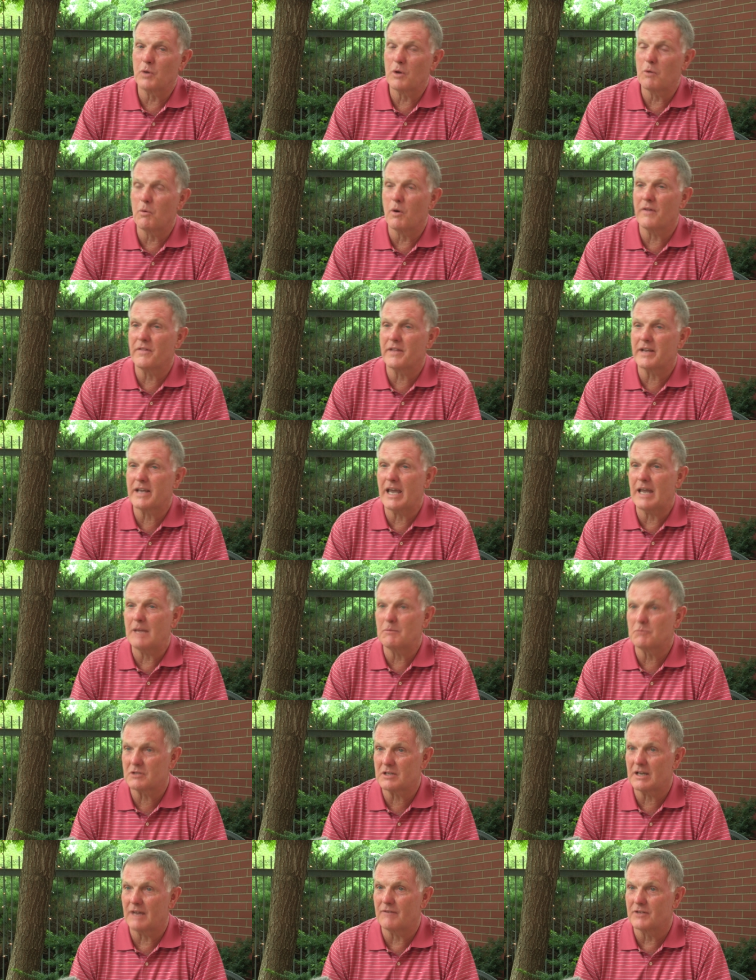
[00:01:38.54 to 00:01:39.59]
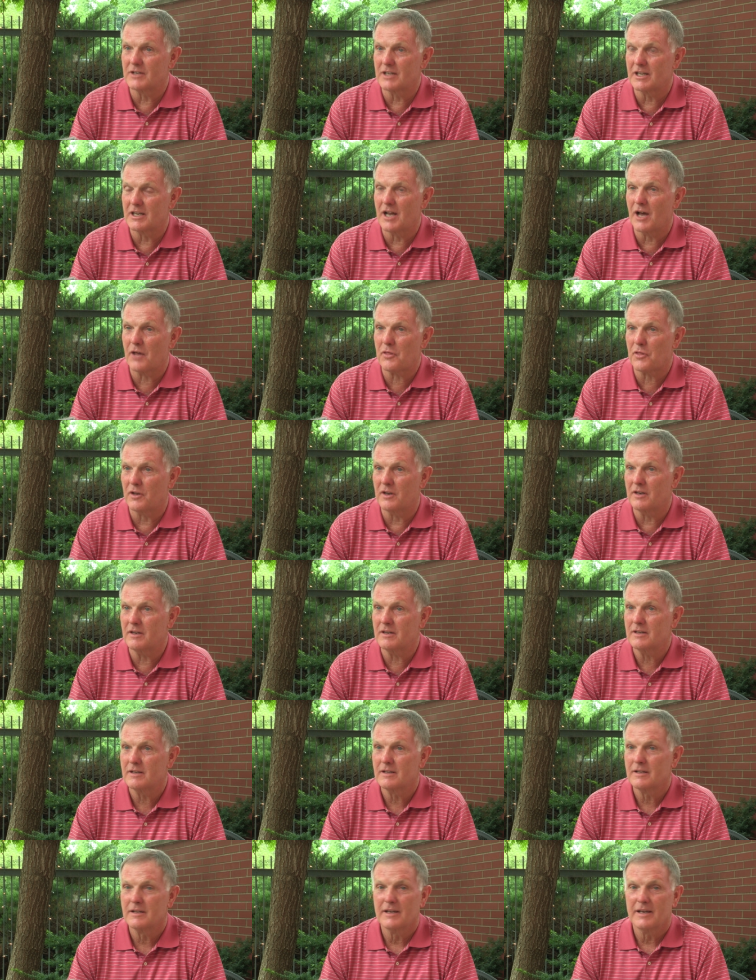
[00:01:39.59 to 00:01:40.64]
we won the game seven to nothing.
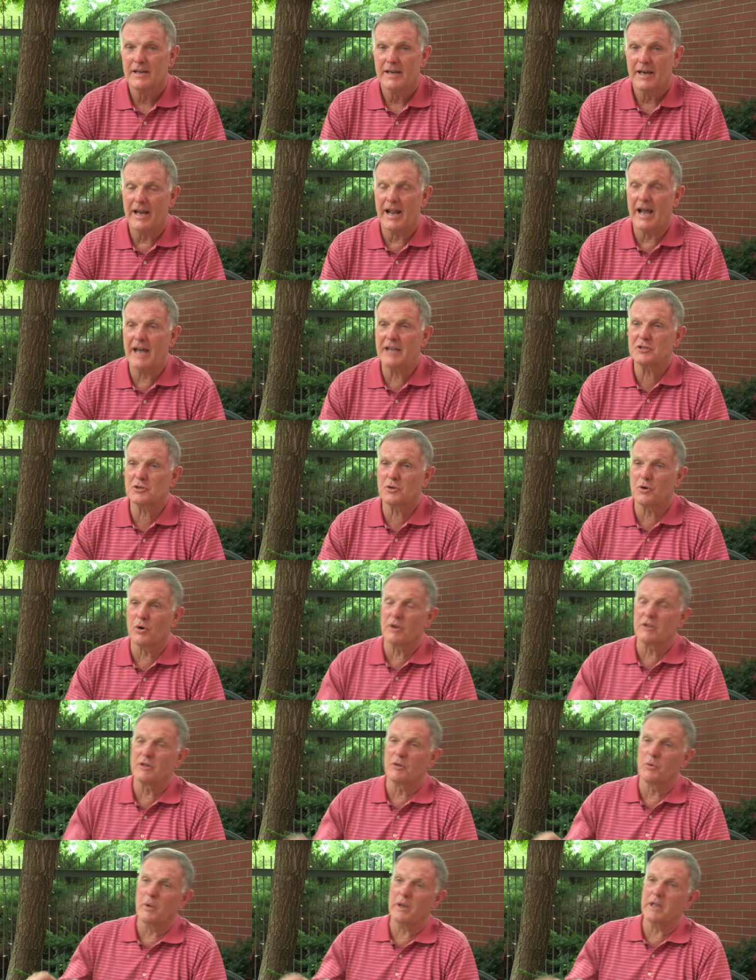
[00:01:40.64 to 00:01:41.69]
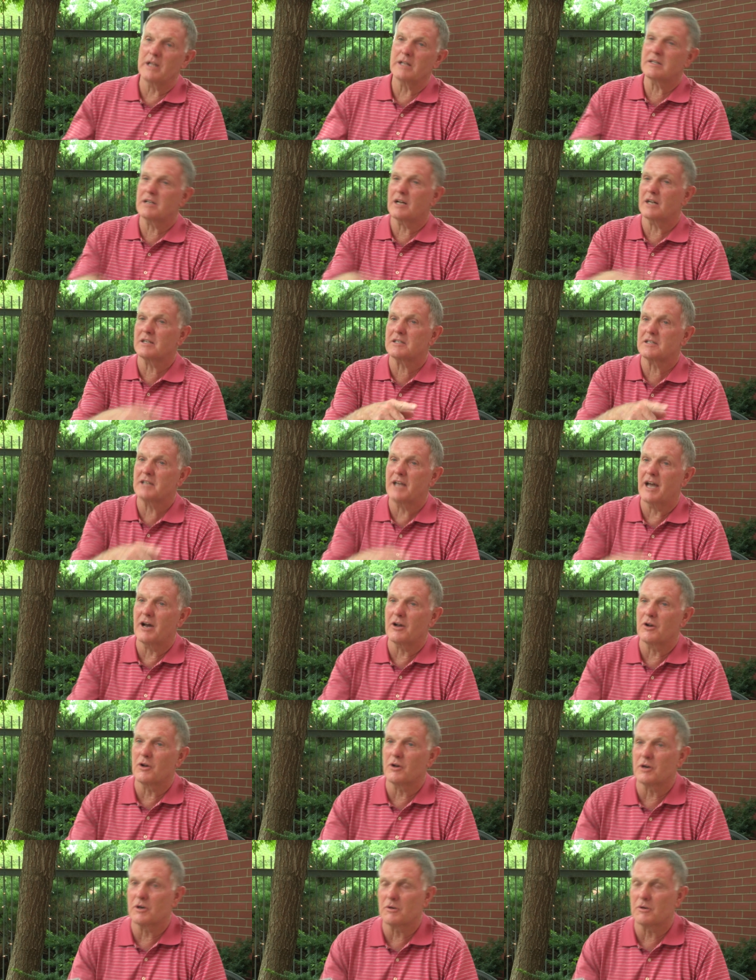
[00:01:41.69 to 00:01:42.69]
And I scored the winning touchdown on